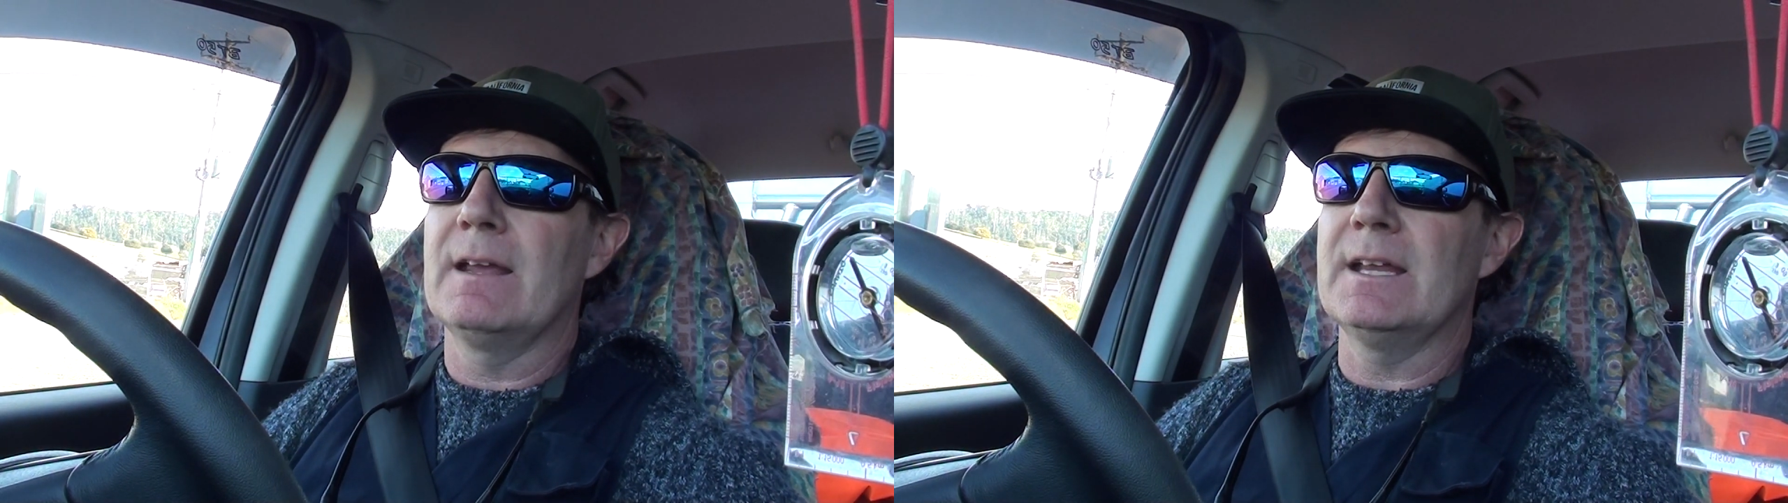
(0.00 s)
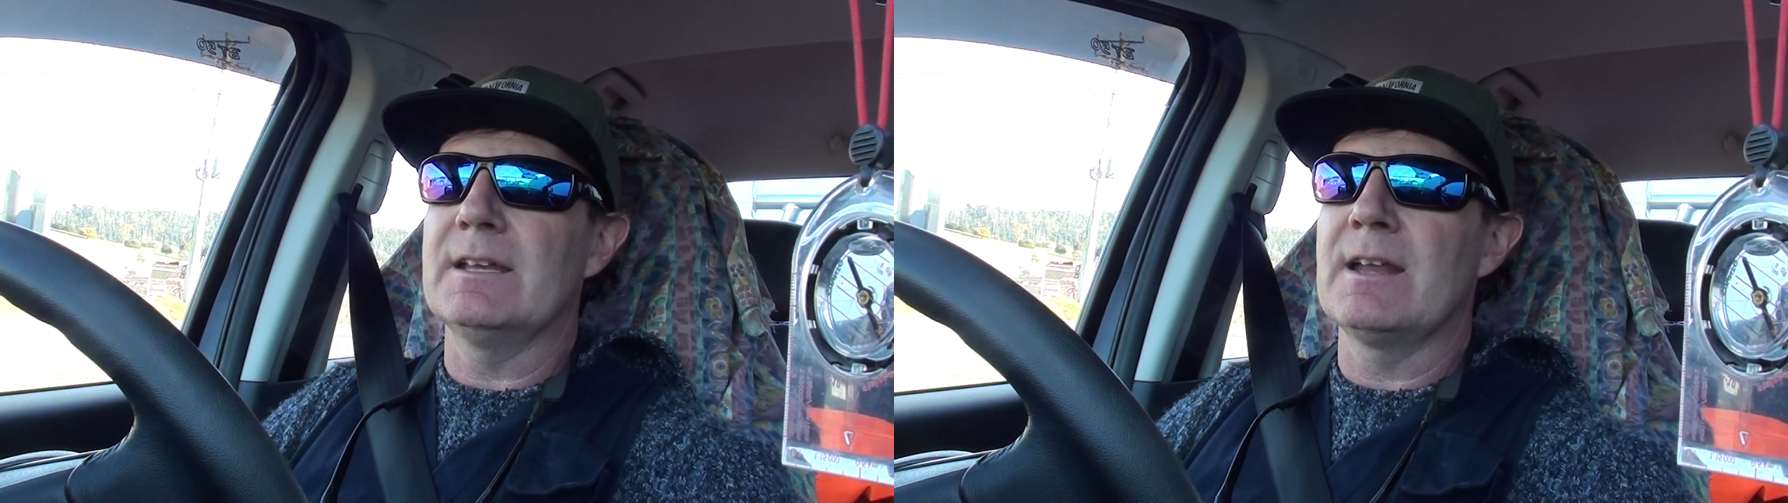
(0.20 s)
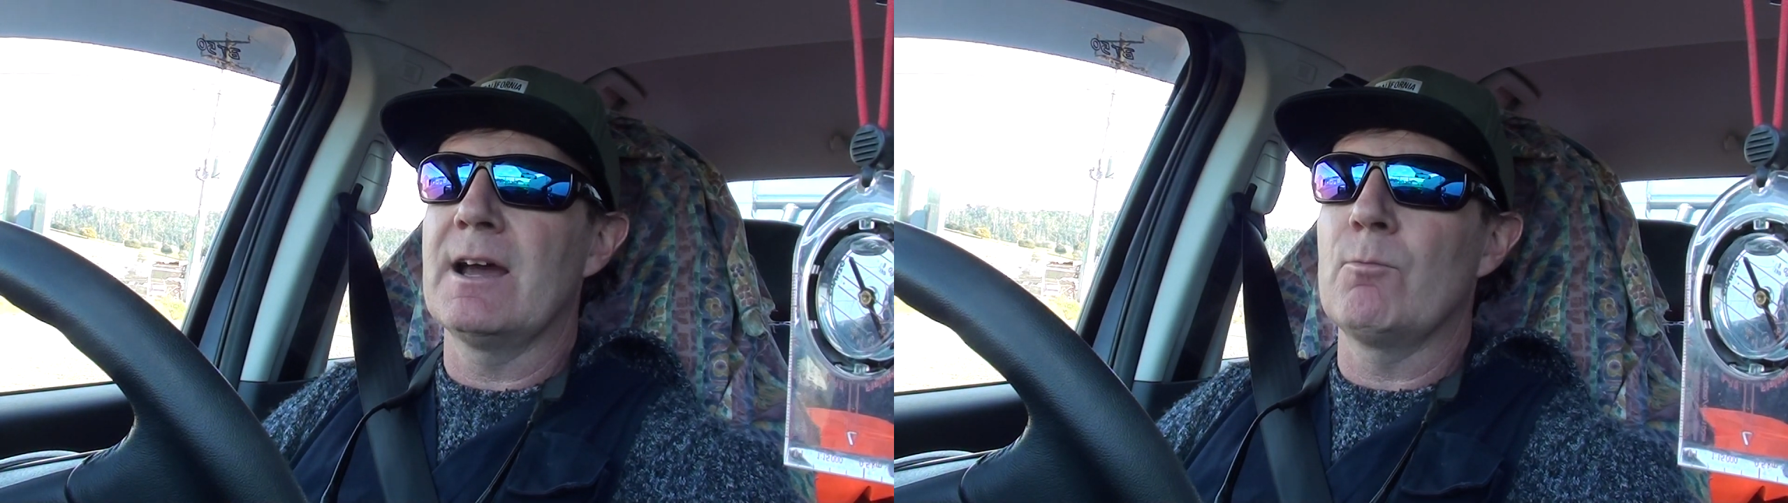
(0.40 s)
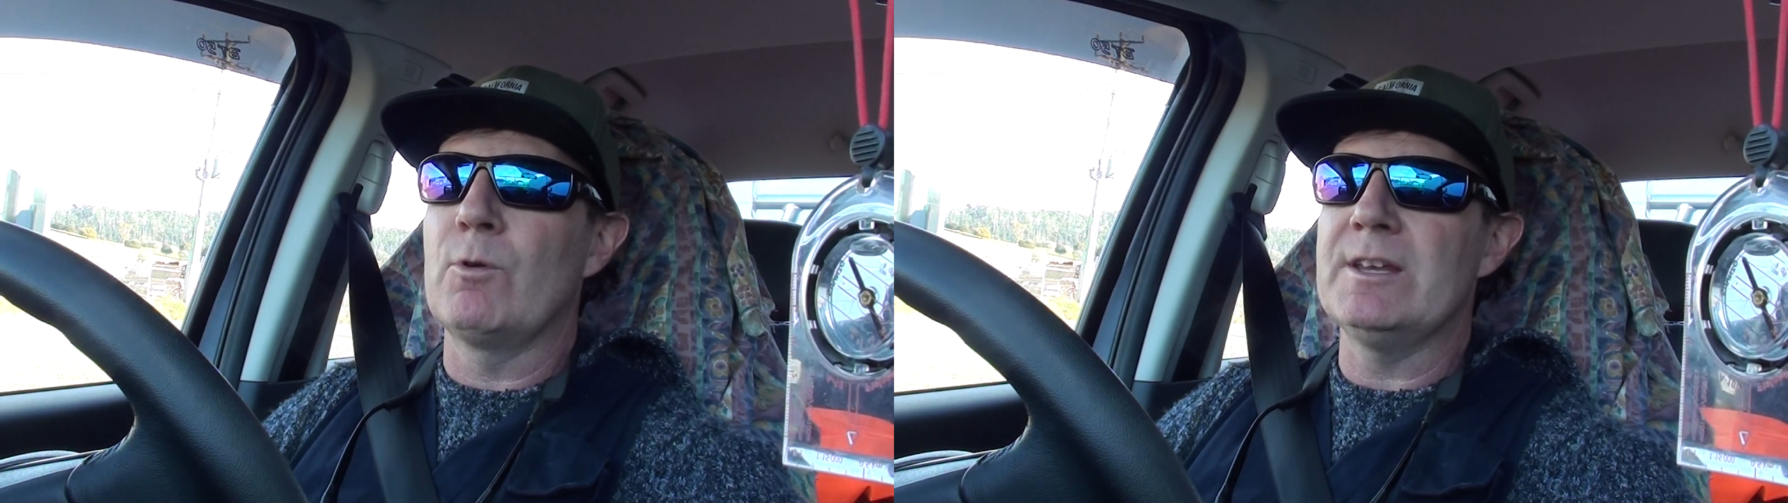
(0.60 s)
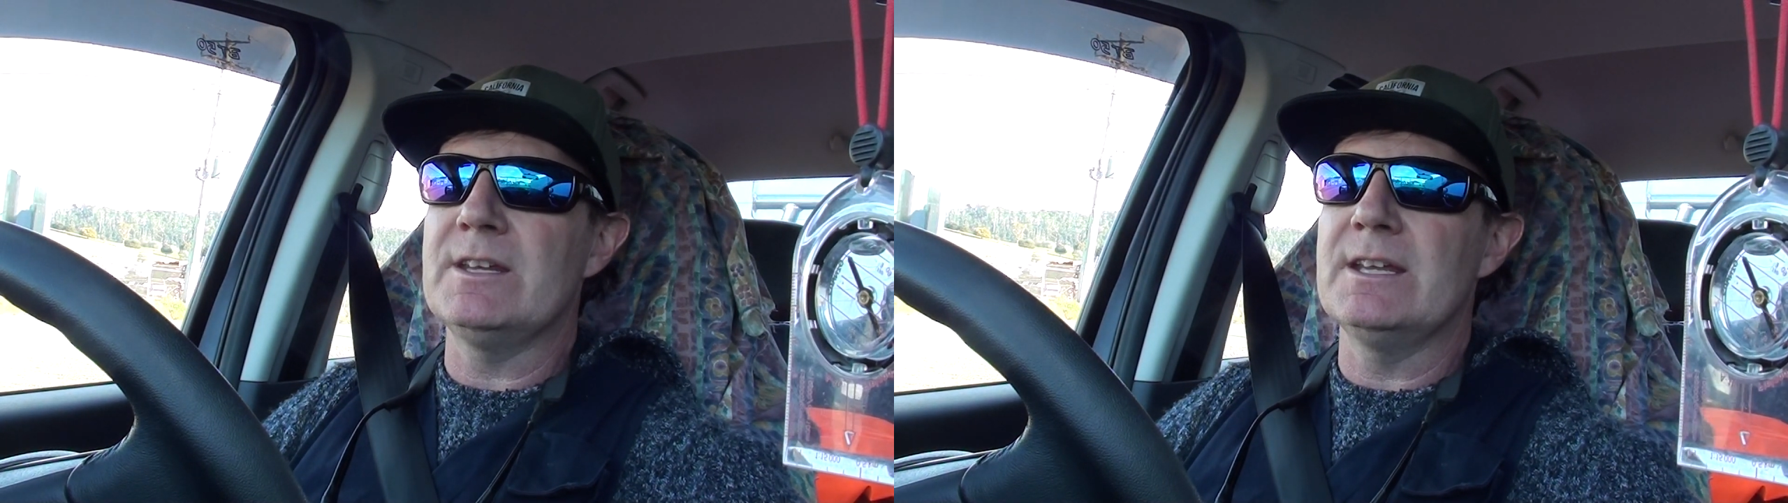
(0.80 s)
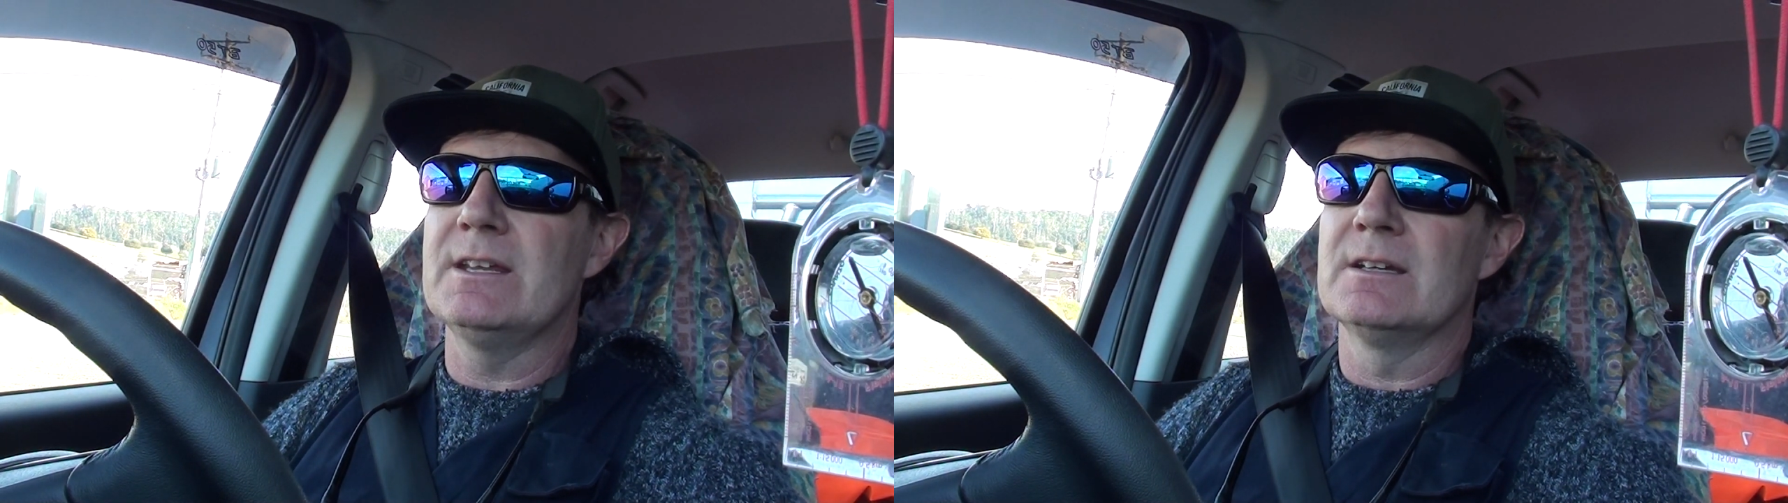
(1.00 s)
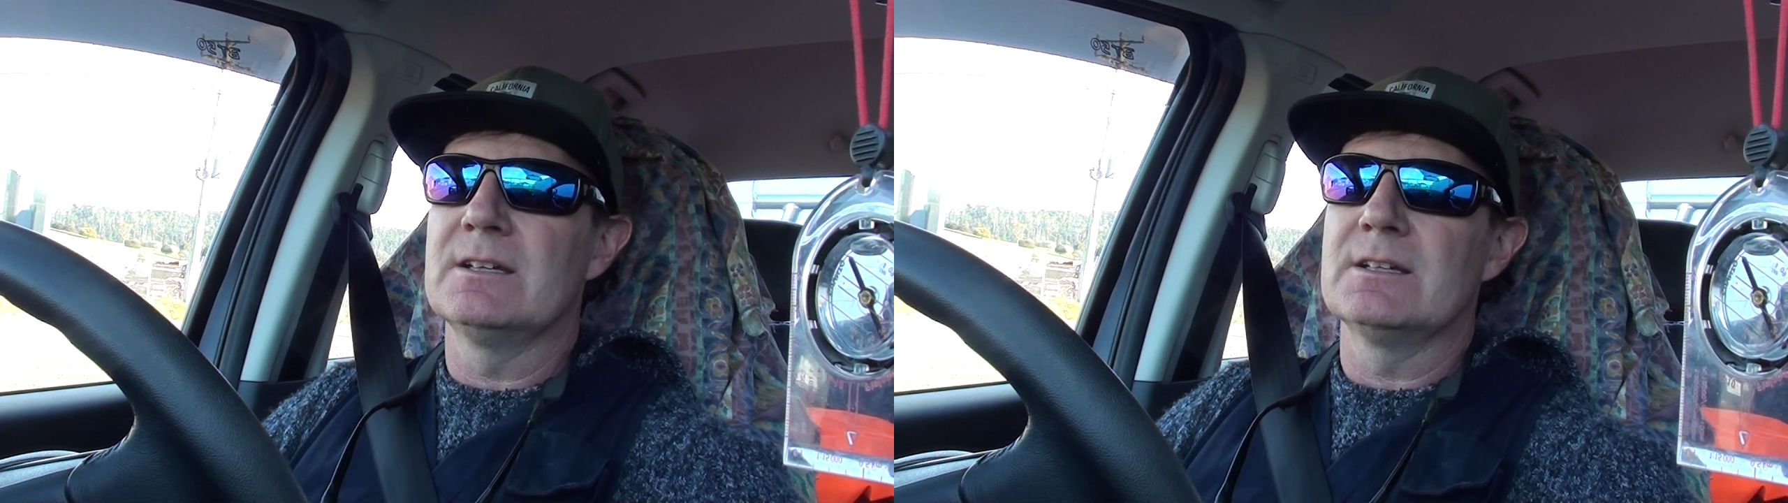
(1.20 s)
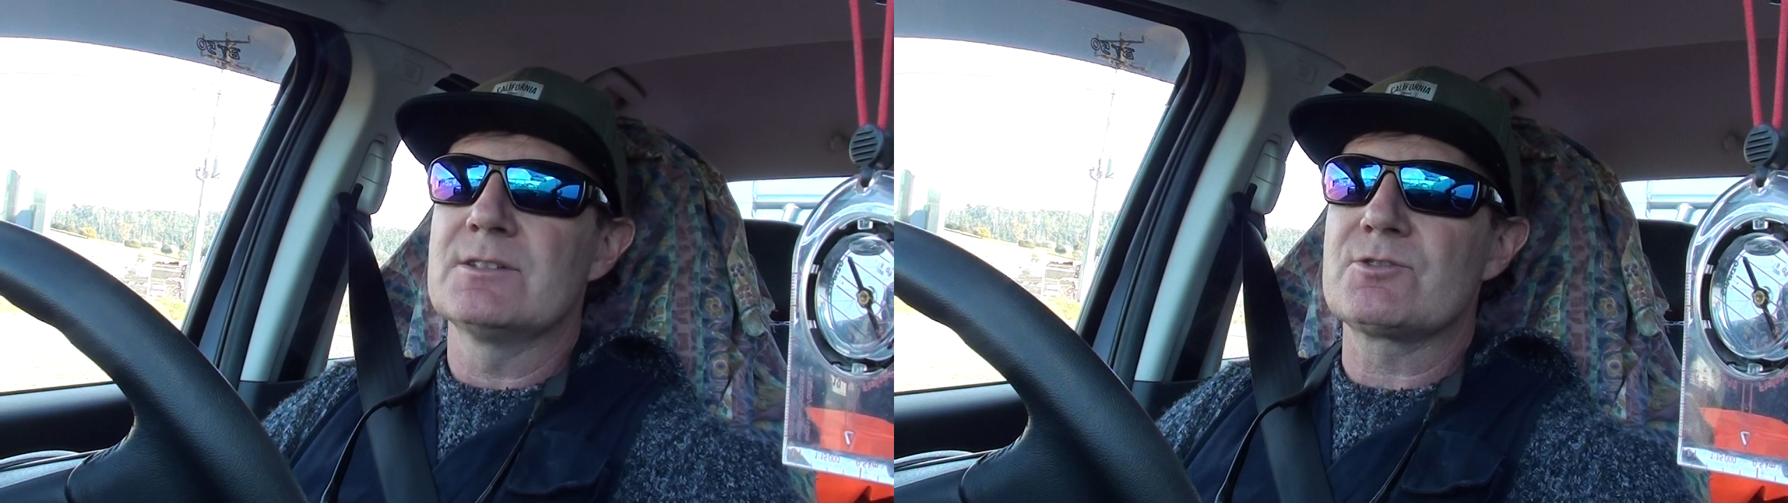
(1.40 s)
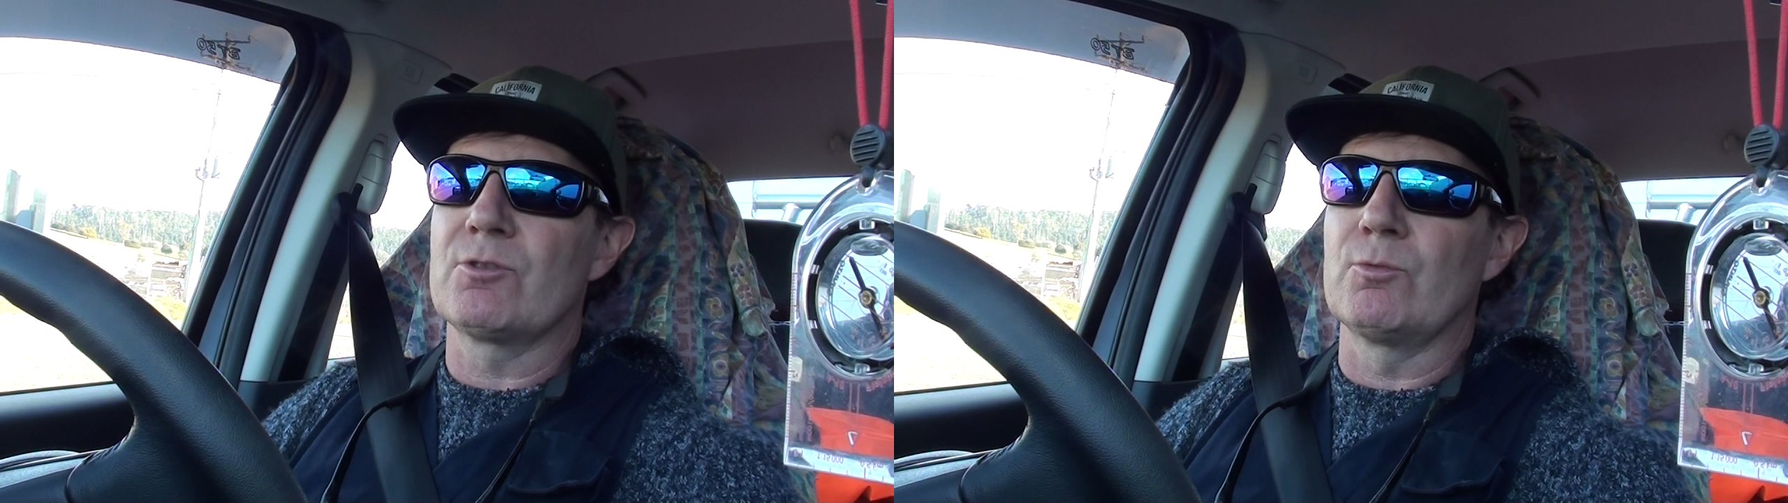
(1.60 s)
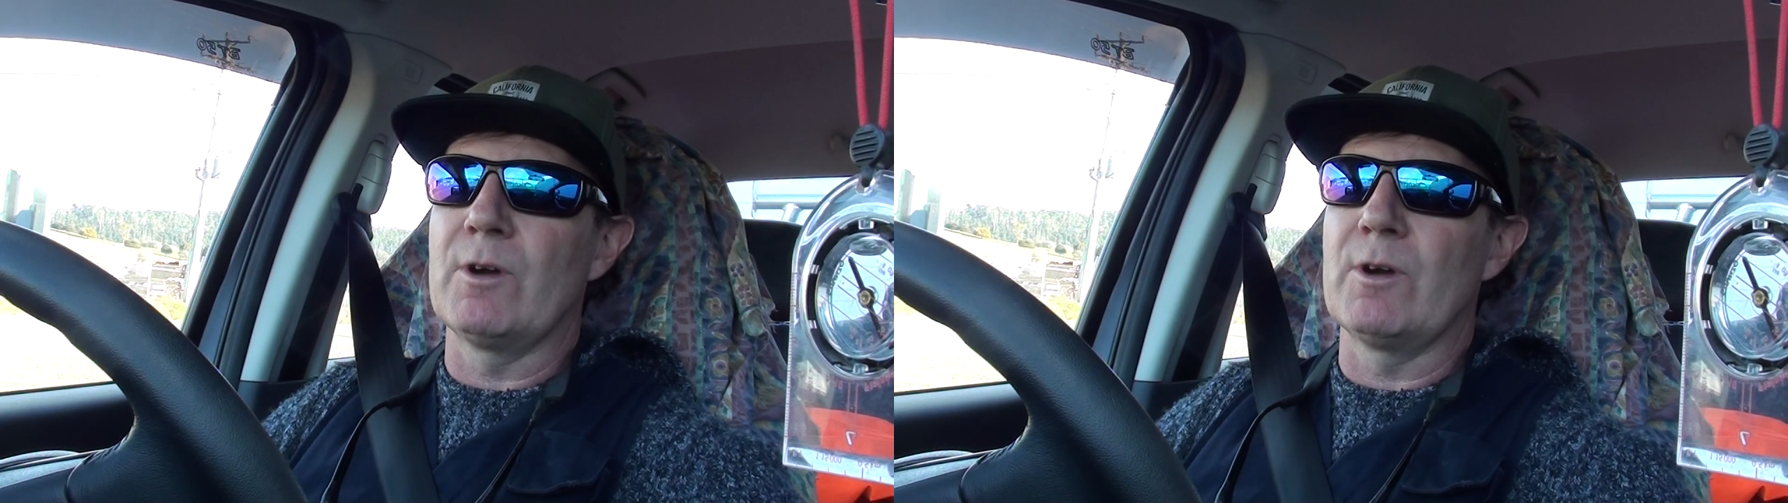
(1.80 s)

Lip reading: in windy sort of